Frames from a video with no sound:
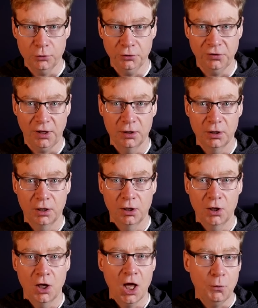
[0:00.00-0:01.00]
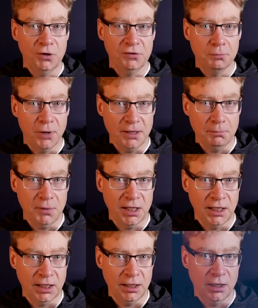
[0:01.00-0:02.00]
quarter, which might
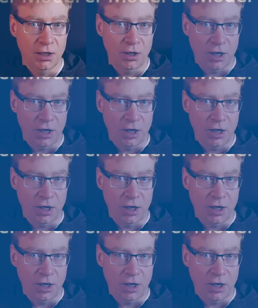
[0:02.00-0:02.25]
mean